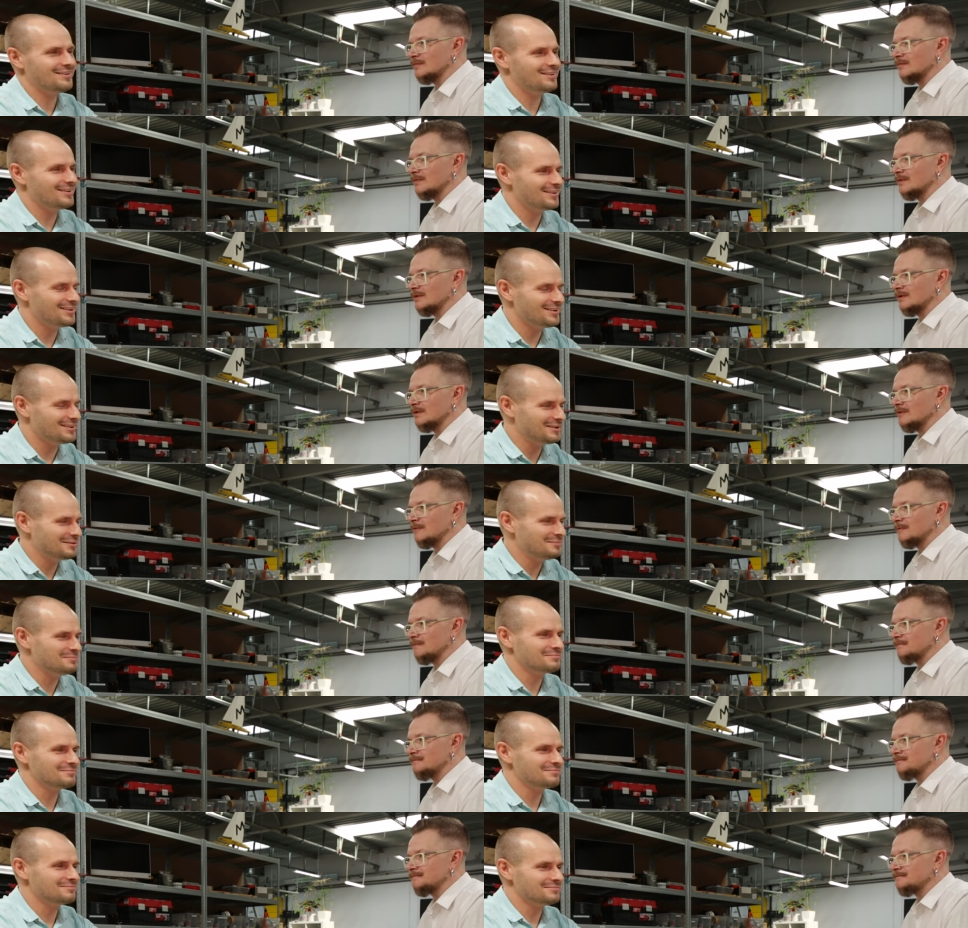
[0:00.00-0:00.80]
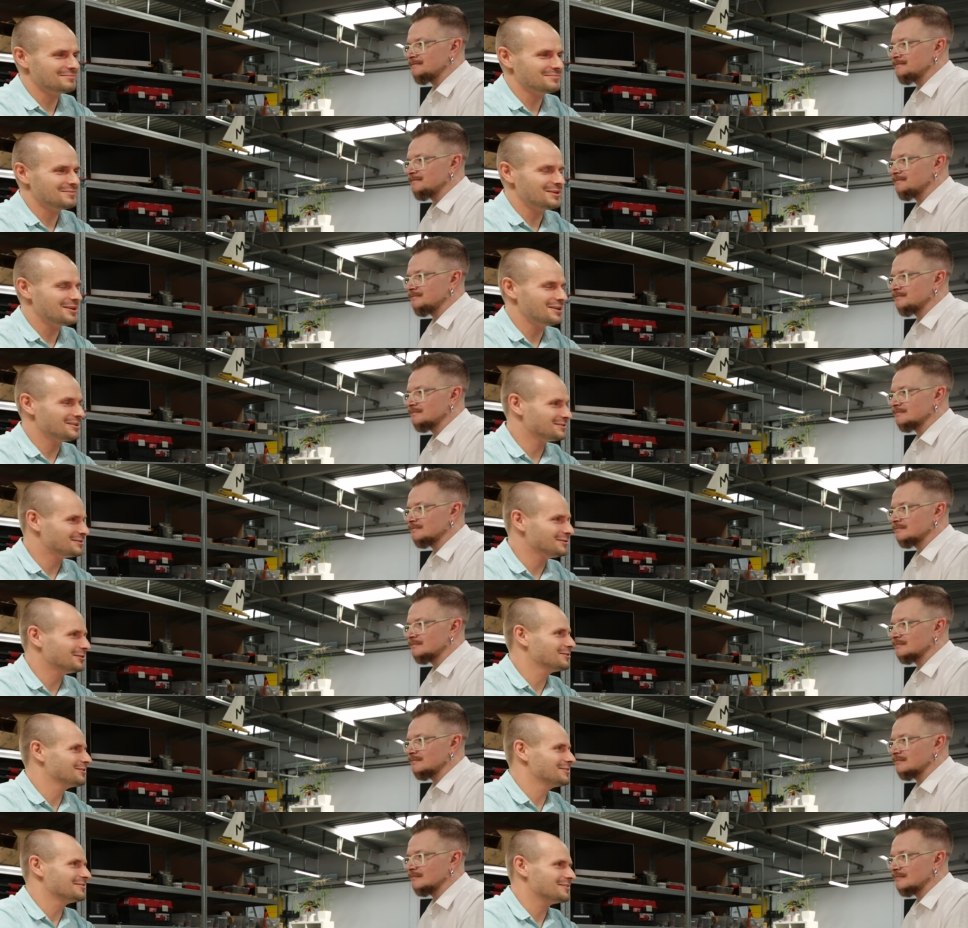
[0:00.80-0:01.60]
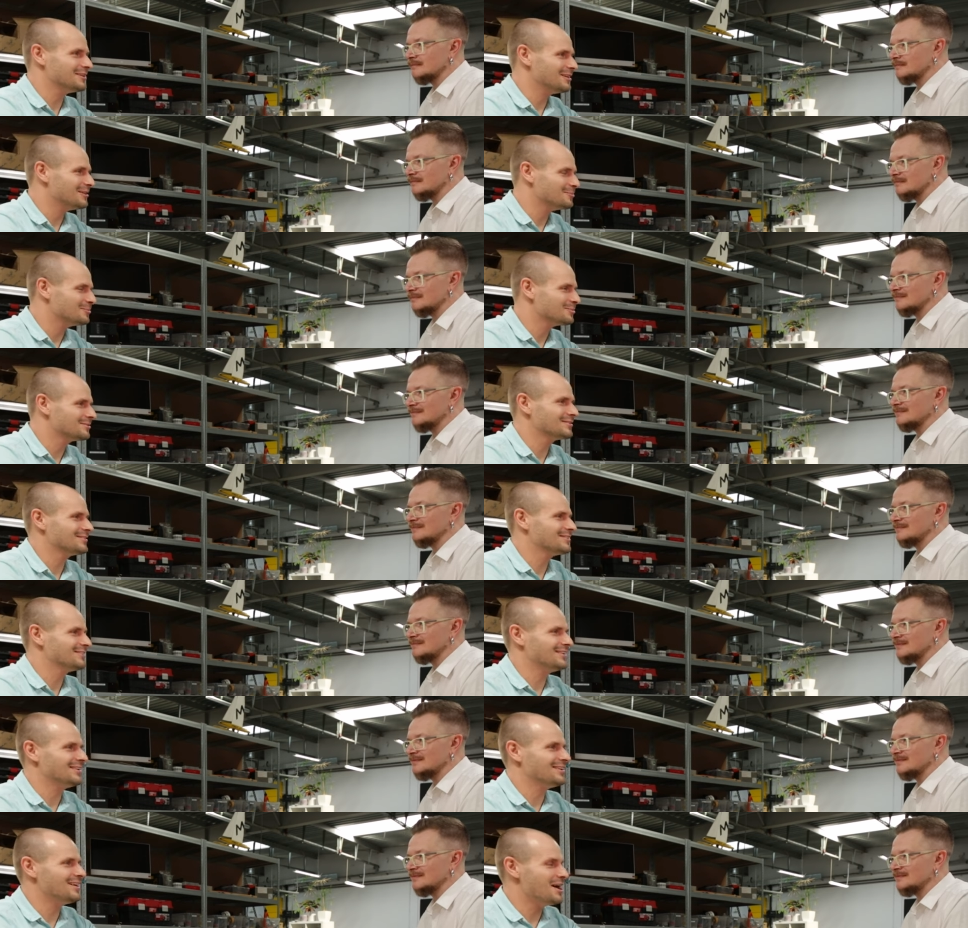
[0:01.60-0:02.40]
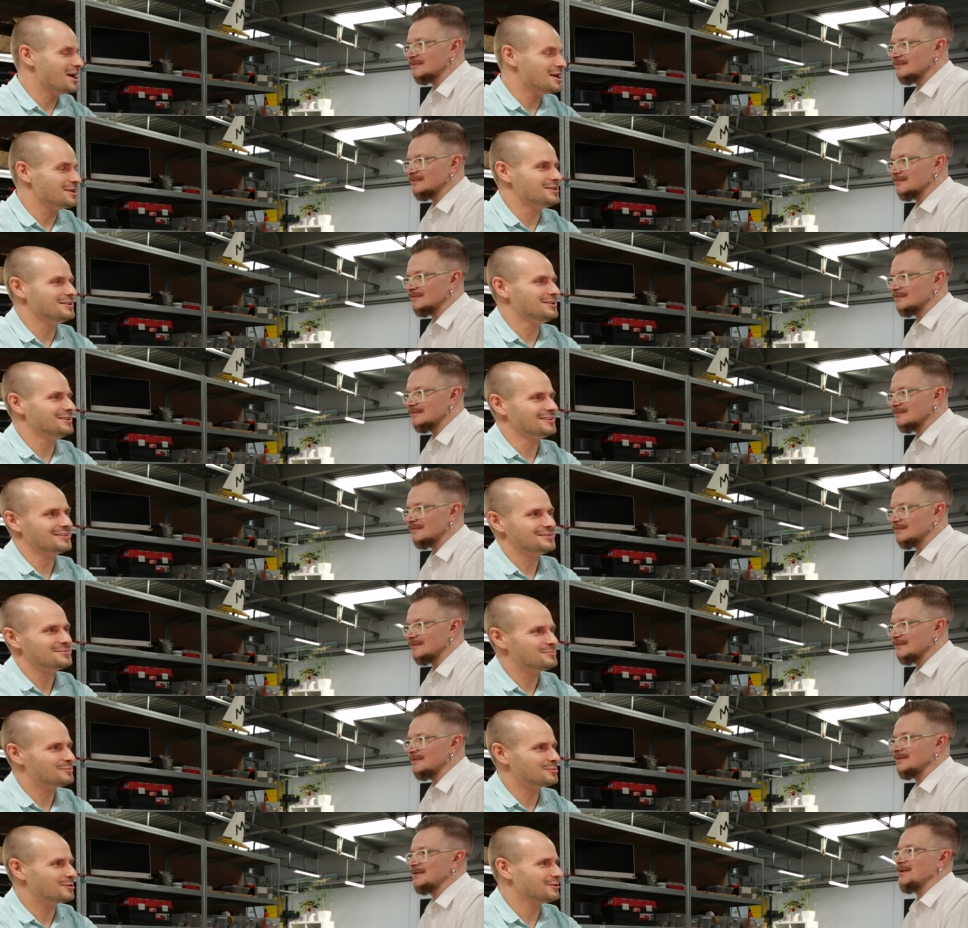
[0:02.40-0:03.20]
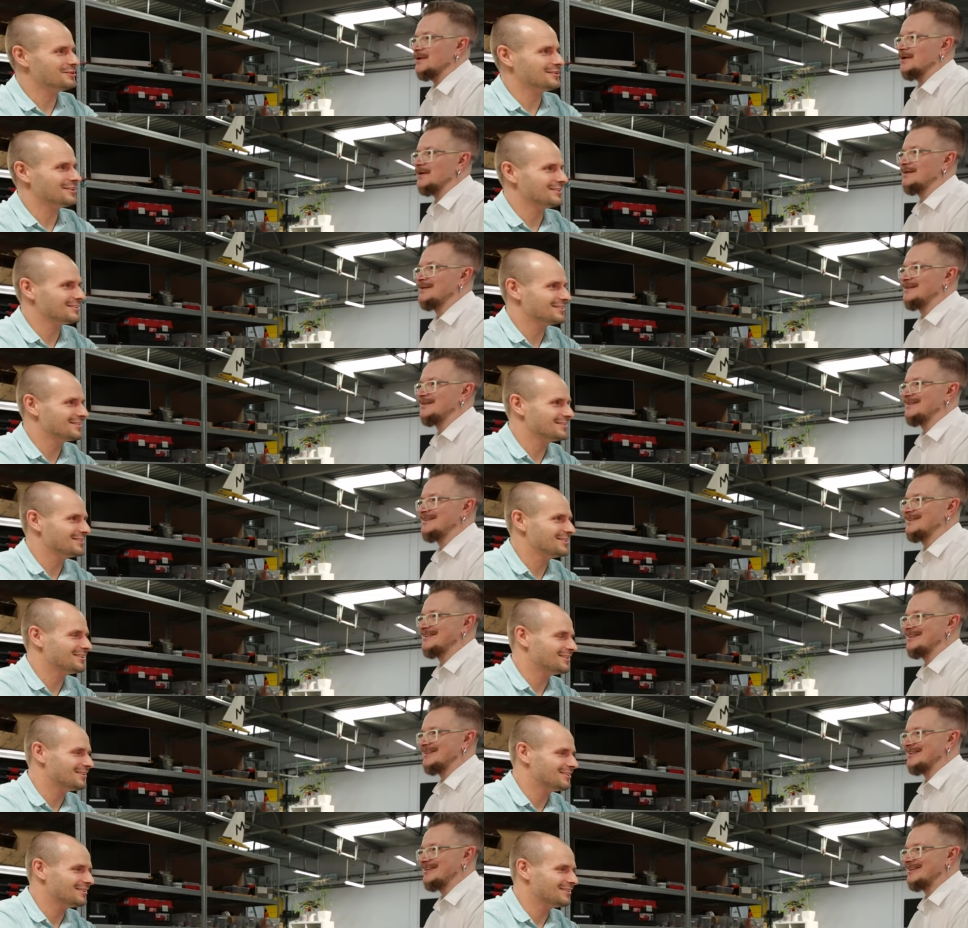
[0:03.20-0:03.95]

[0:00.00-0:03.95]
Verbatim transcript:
Speaker 1: uh, he has not developed uh, any product. Yeah.